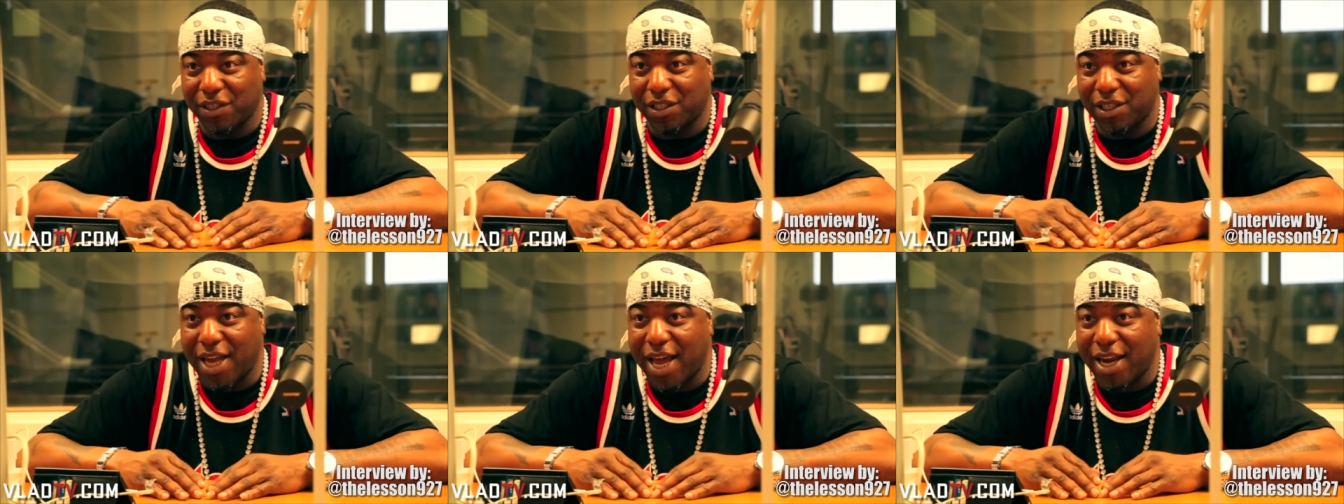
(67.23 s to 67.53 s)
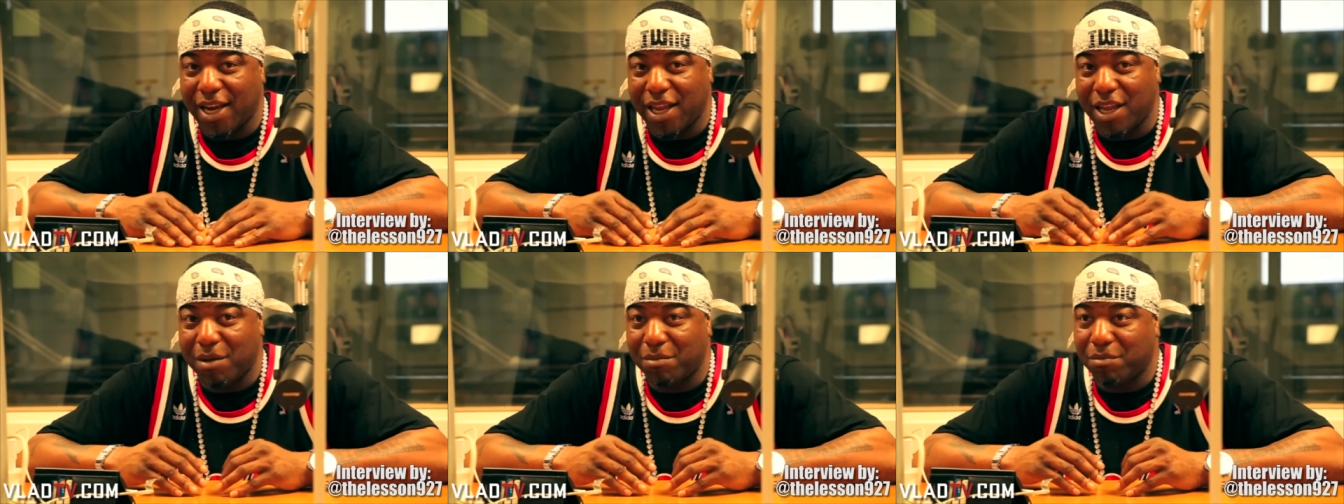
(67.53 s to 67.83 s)
It's
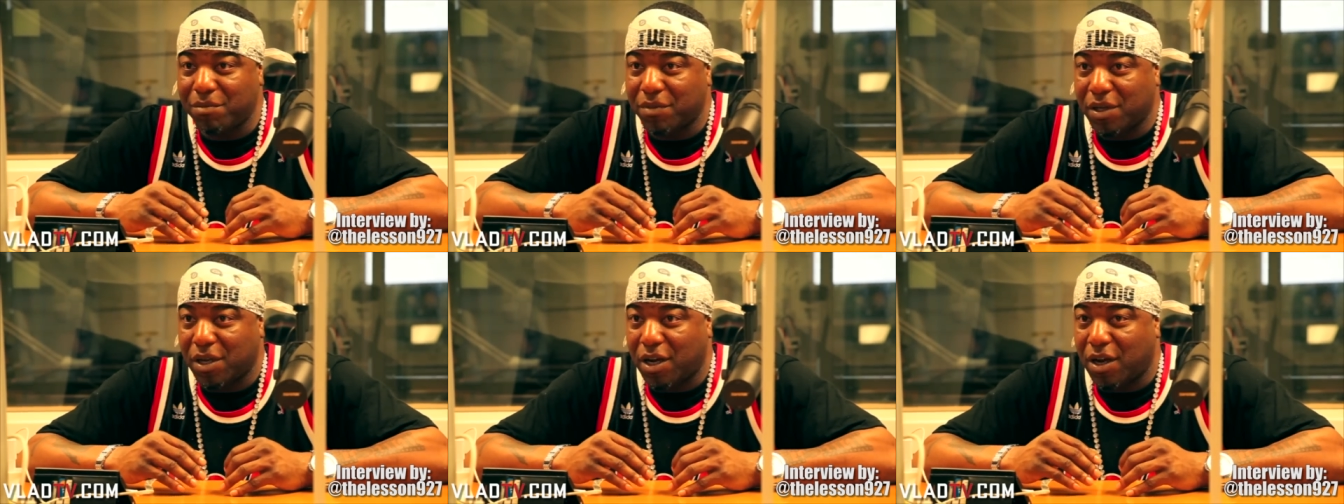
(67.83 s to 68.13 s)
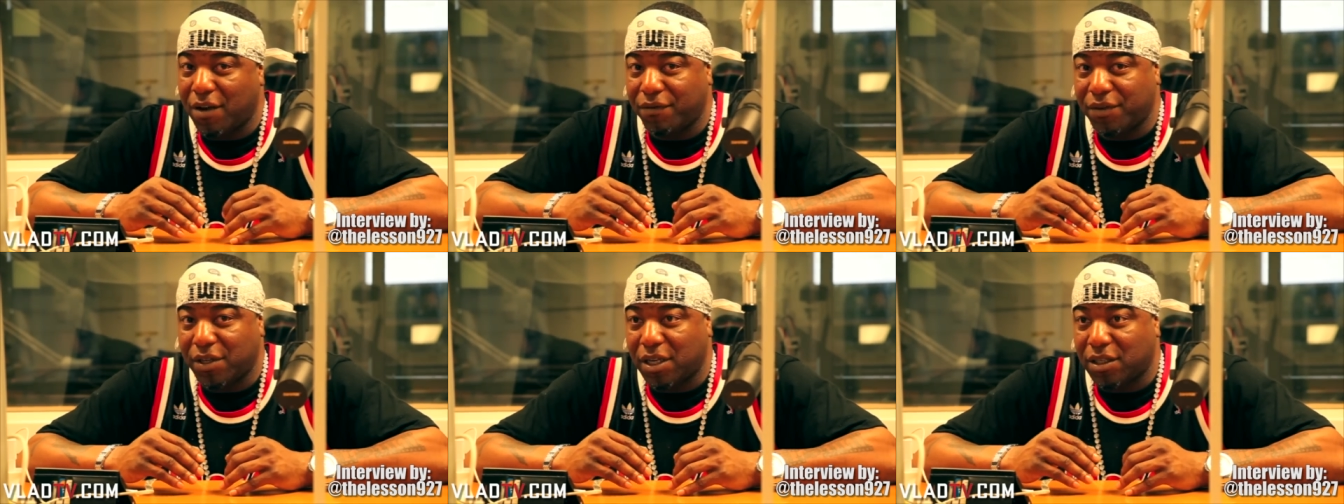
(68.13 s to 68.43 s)
not him
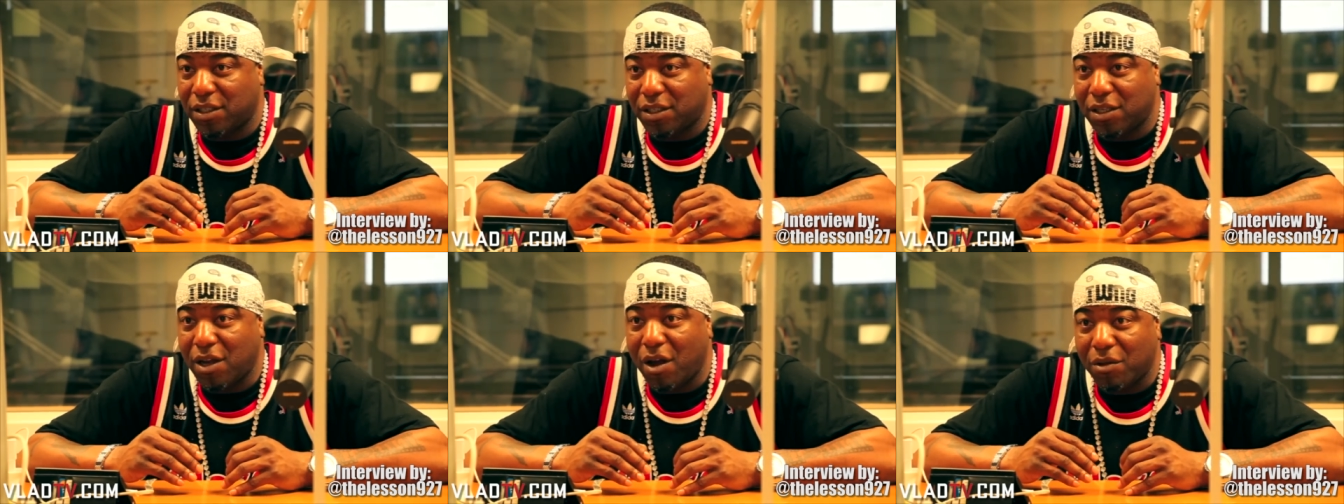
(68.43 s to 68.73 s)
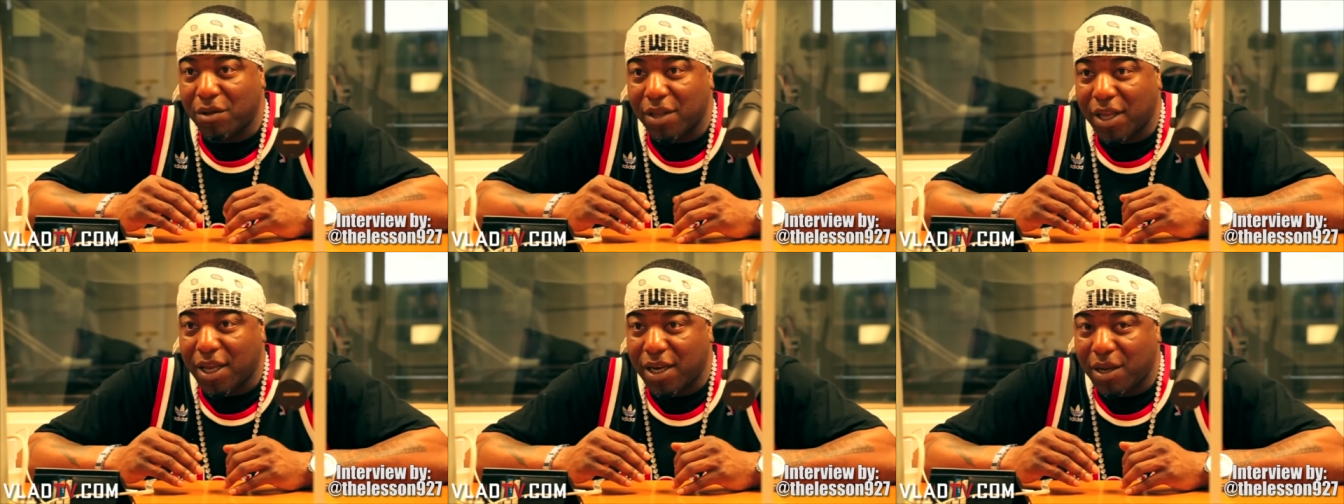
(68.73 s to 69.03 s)

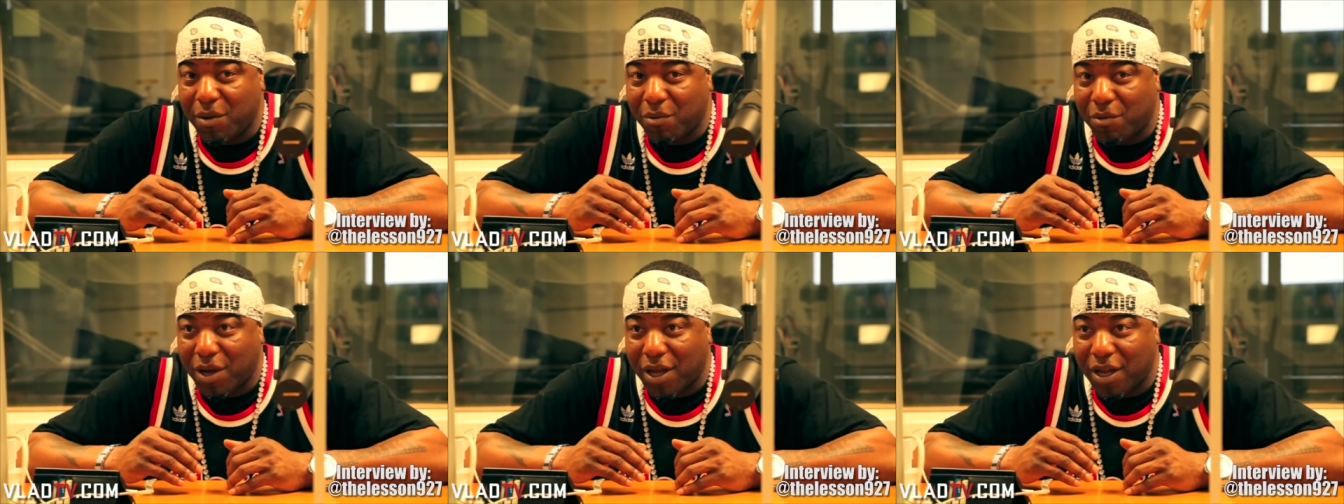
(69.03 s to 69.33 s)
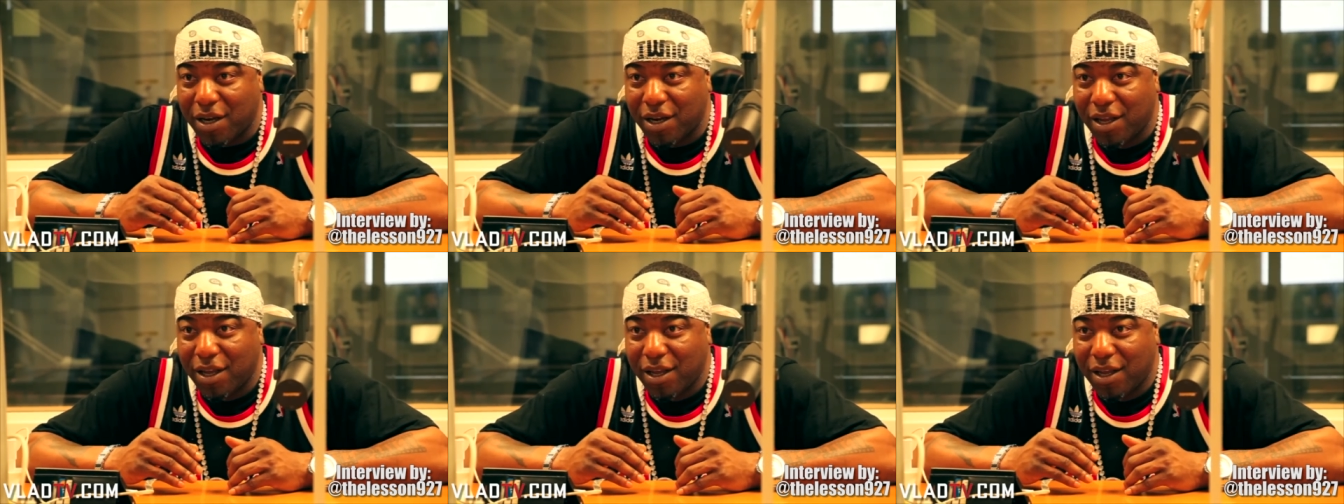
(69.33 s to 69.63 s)
assaulting
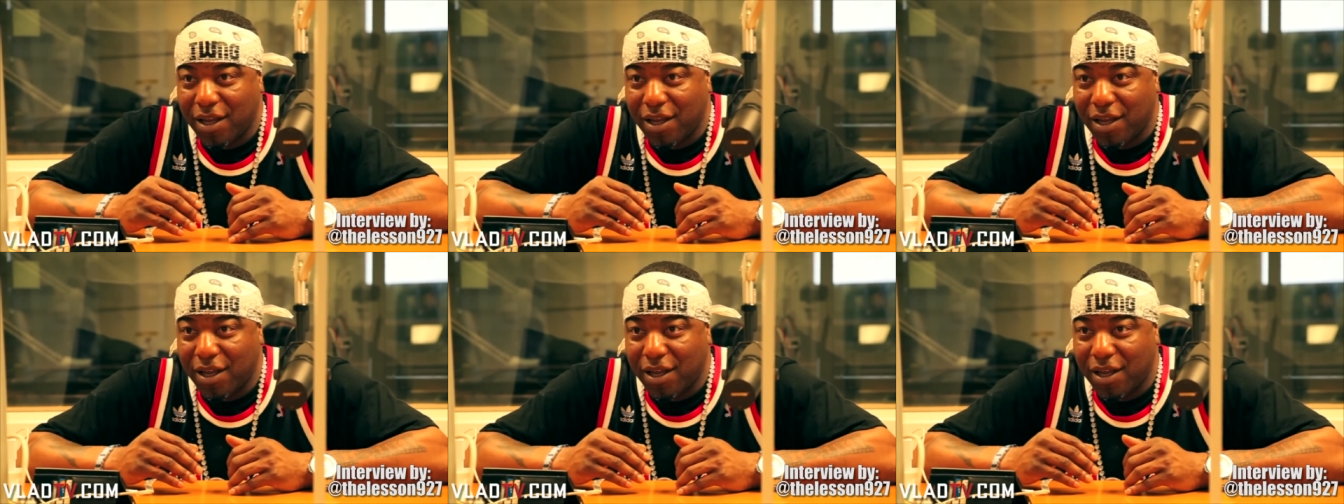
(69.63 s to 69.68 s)
anyone.